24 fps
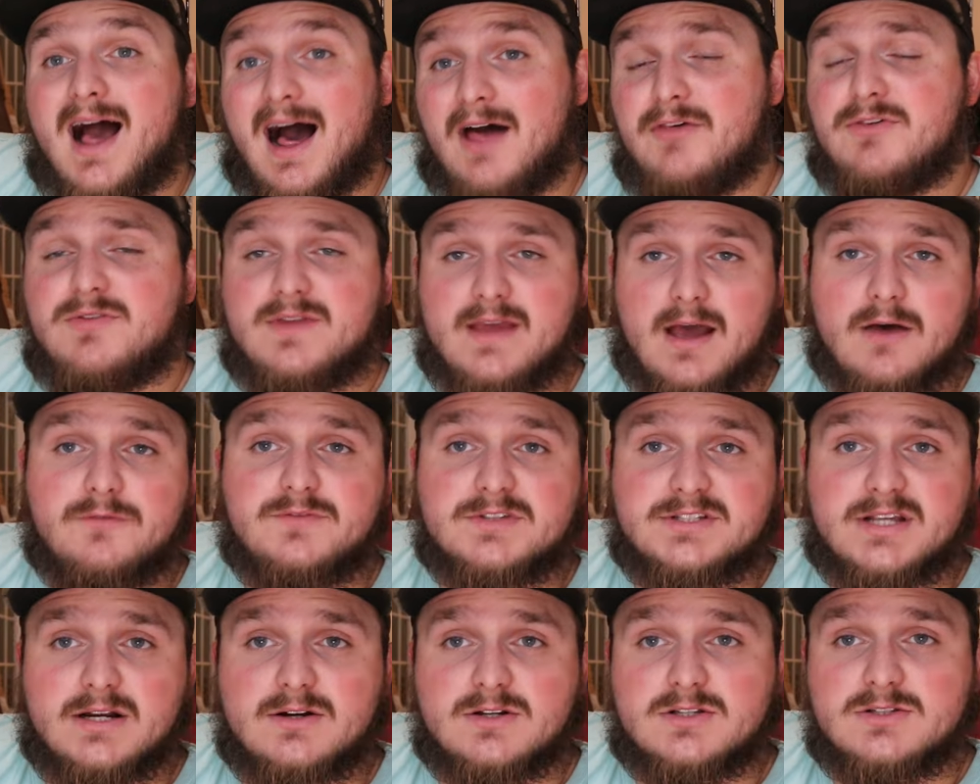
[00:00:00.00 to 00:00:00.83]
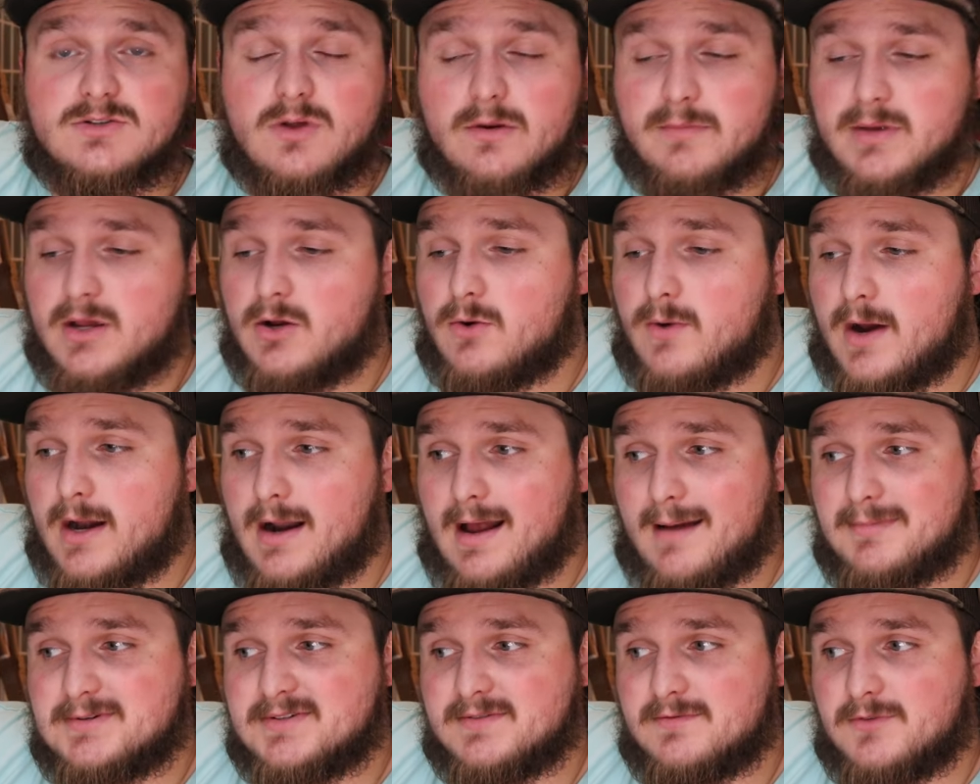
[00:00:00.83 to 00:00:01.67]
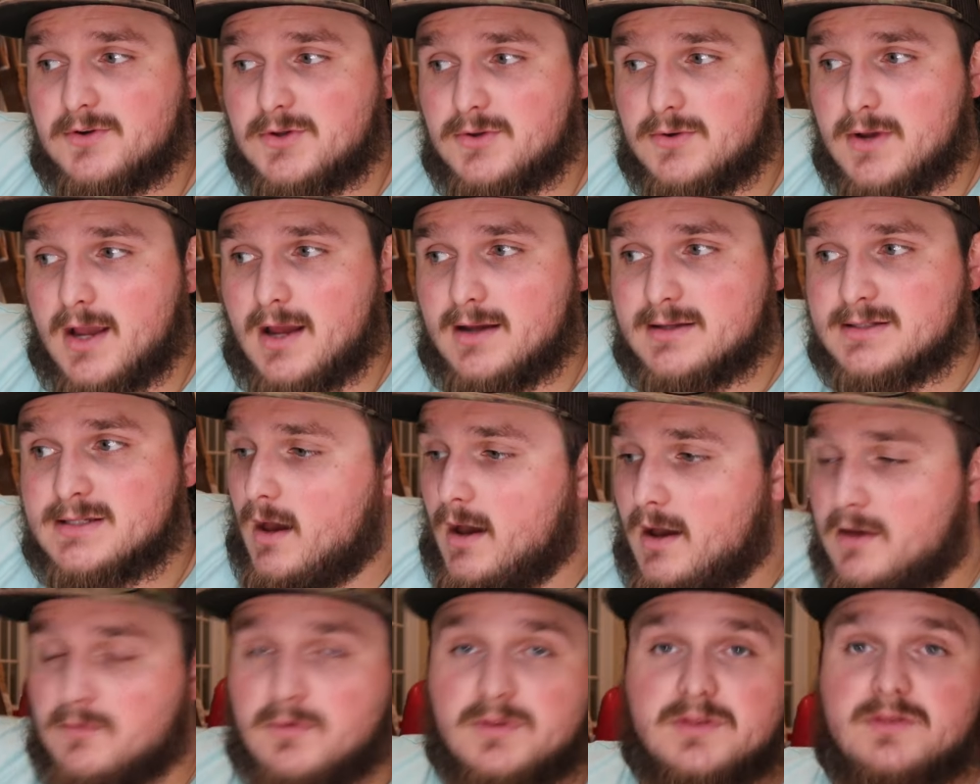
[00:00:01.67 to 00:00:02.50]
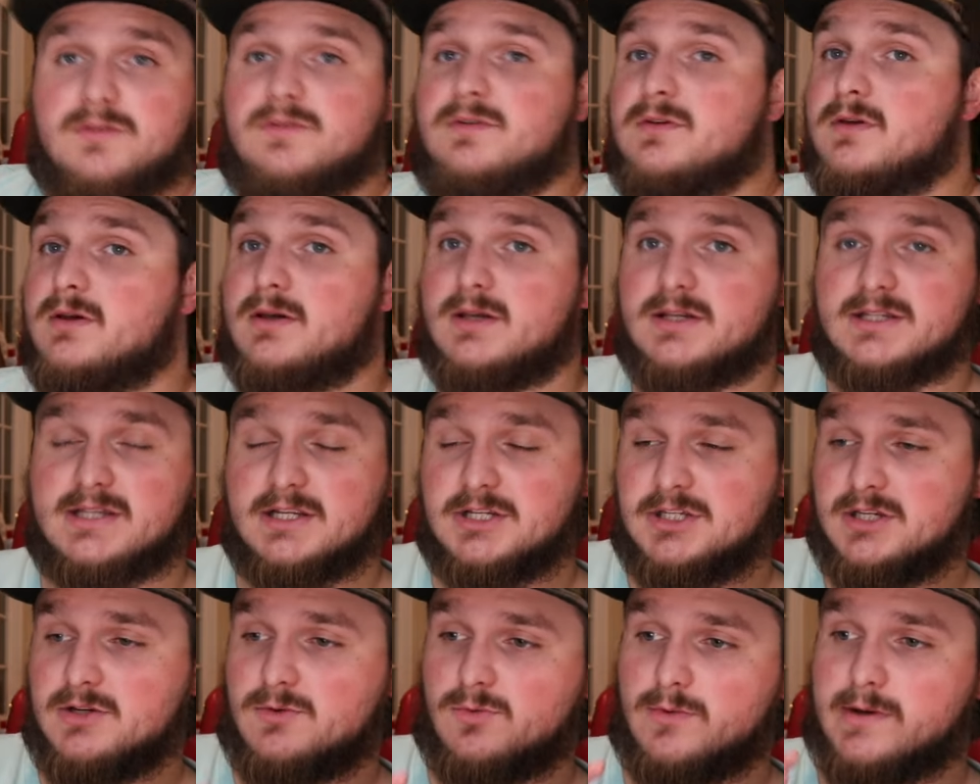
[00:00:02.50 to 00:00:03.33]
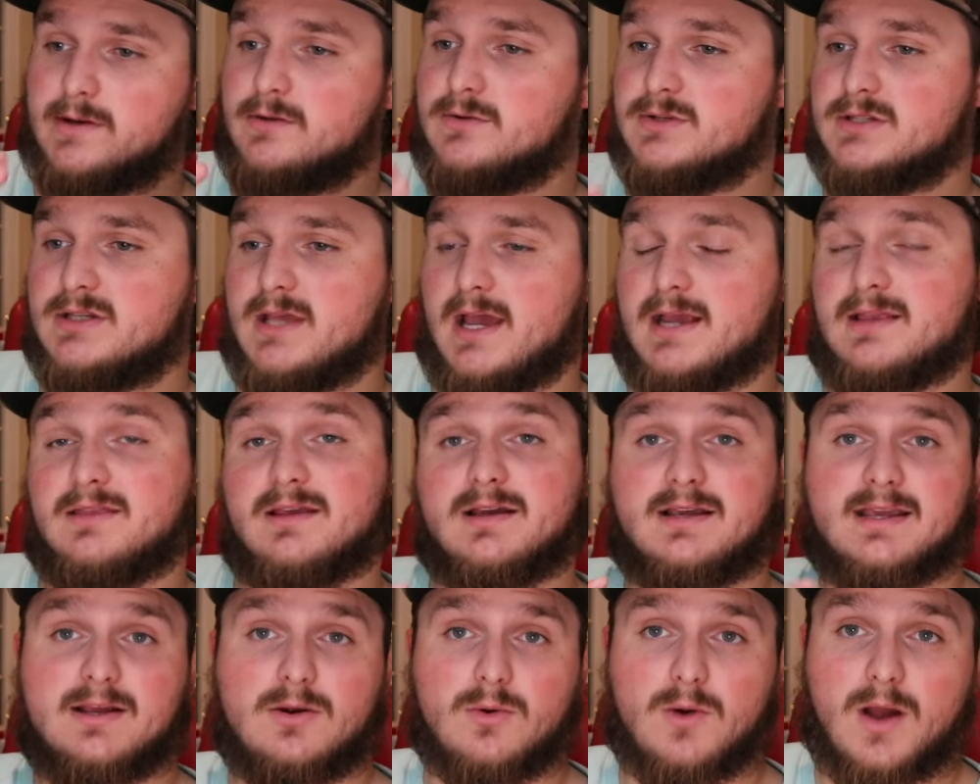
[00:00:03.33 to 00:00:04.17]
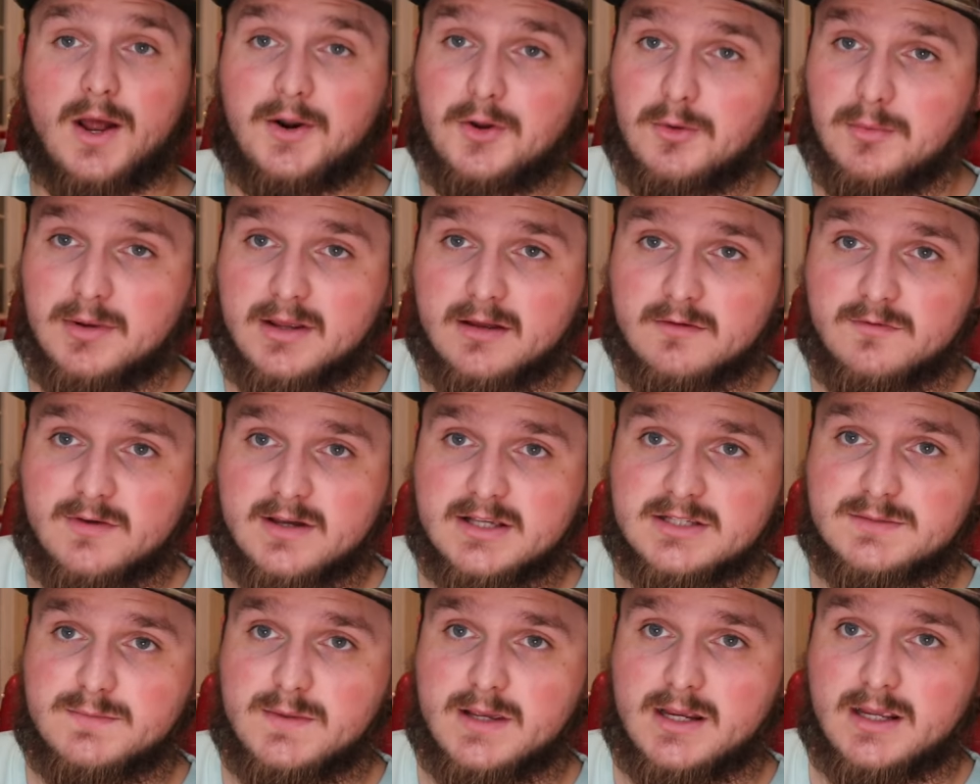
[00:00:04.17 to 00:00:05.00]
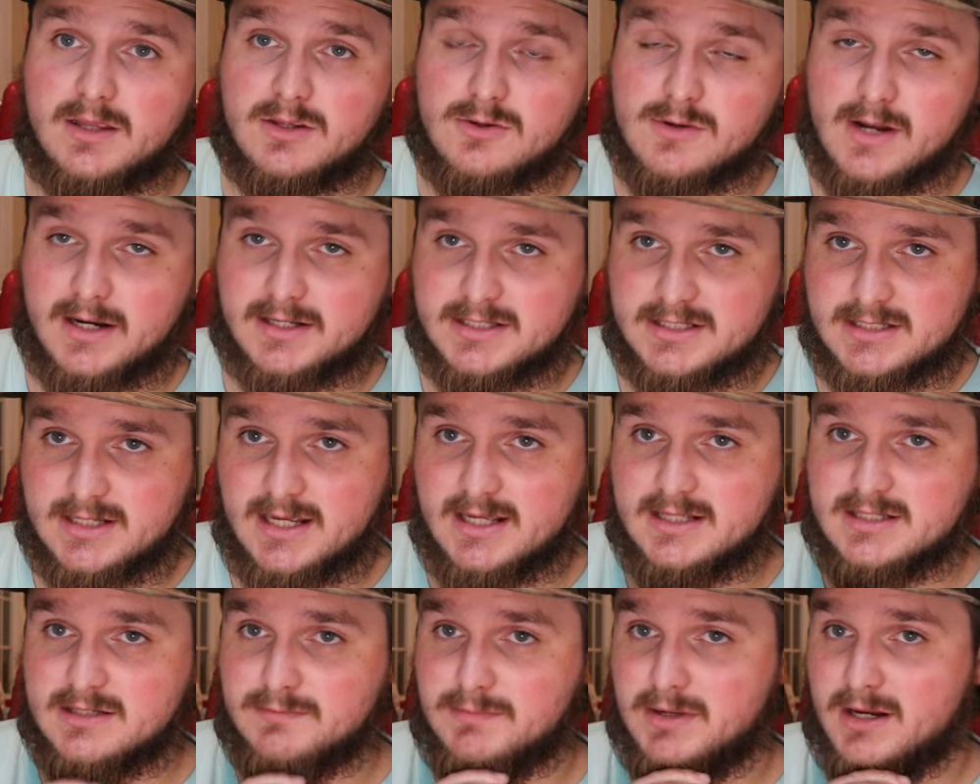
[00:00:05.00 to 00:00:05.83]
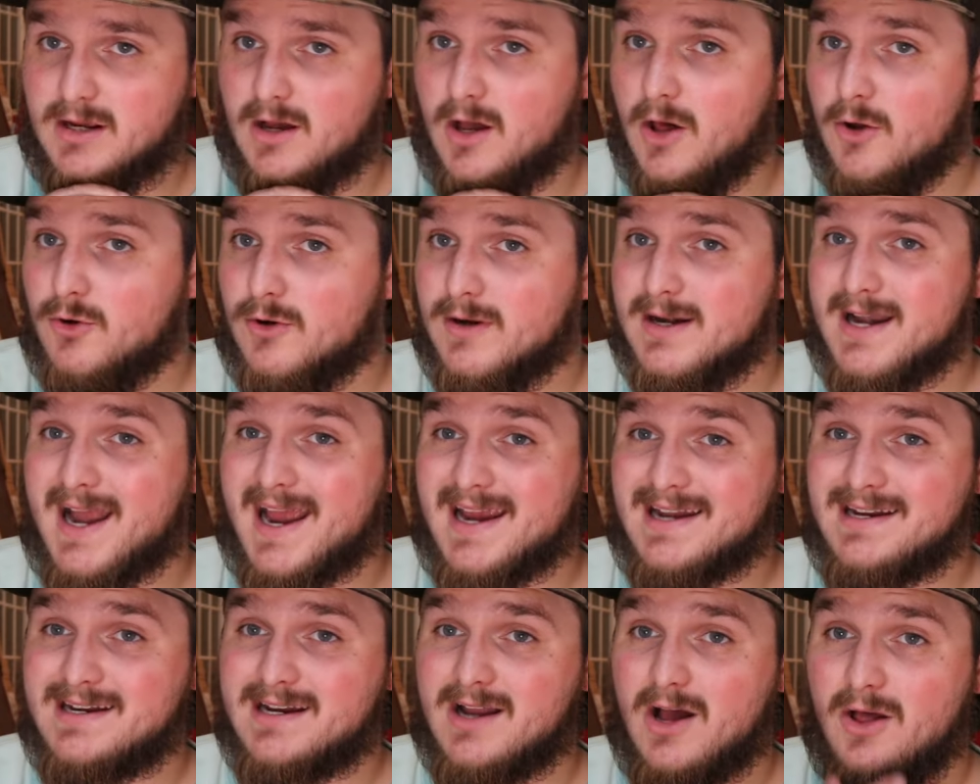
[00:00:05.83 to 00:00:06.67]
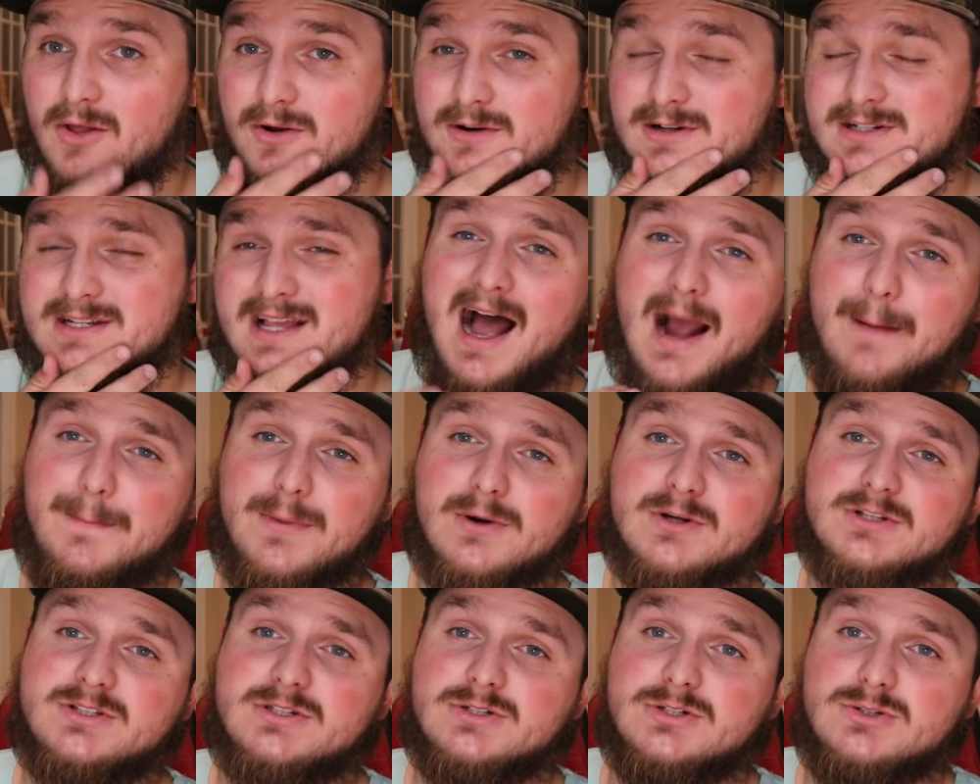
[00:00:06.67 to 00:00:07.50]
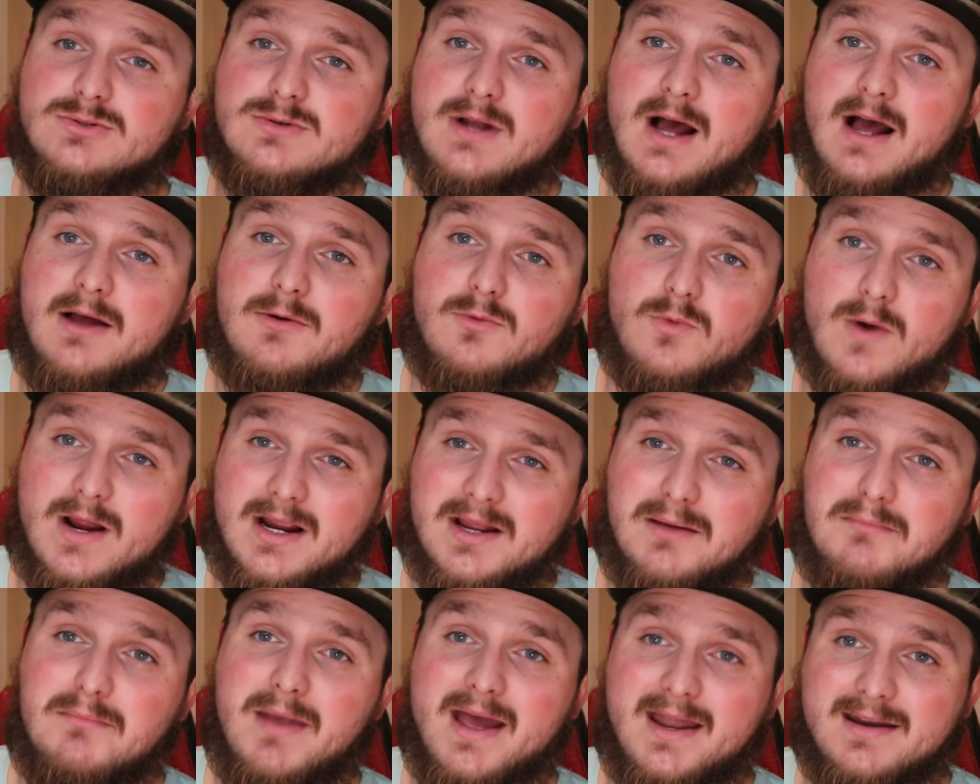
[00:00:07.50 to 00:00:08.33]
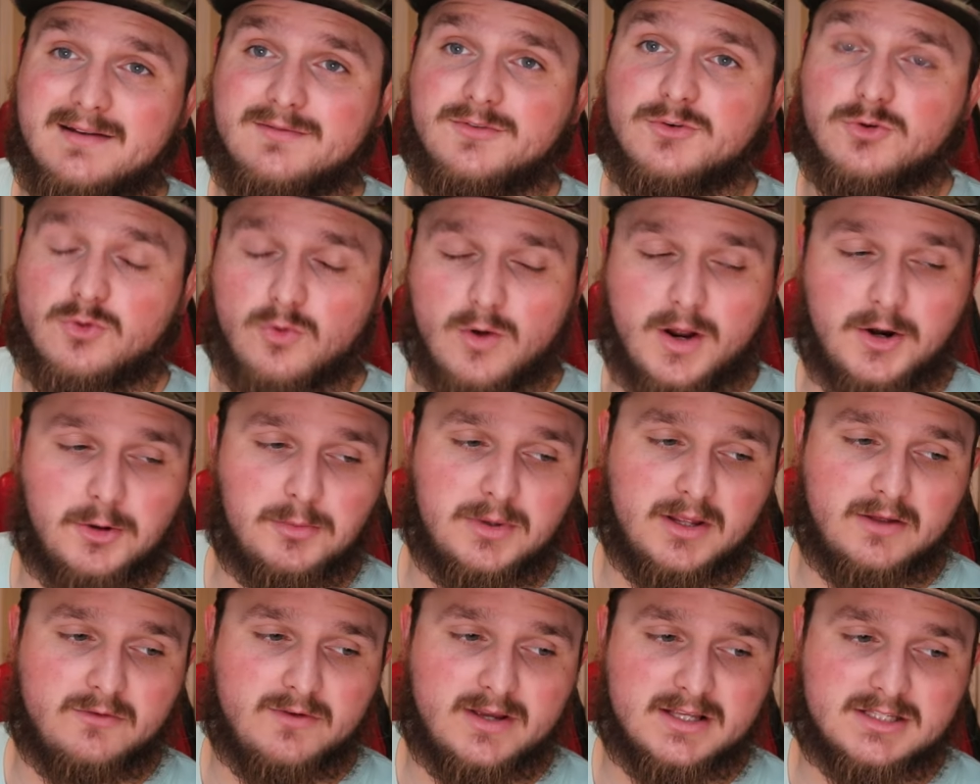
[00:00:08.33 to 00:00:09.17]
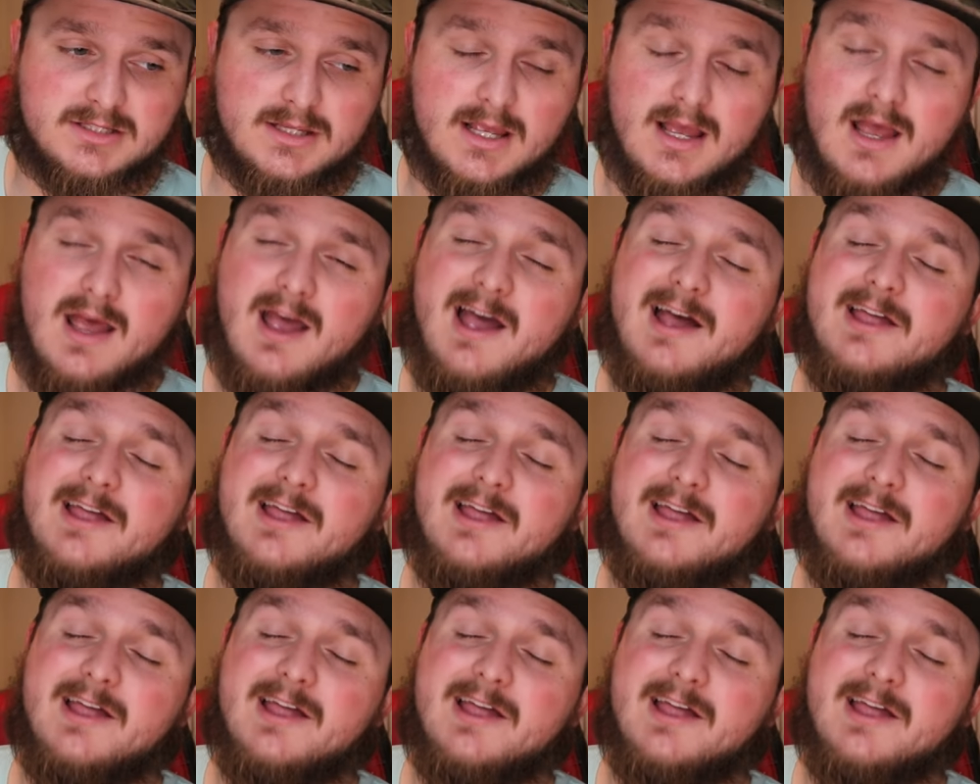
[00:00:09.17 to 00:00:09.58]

I think the Alphas AIR is gonna be a great option for you guys. With essentially reels like the Corrado BFS being in the United States being $190, I personally do not recommend the Corrado BFS. BFS.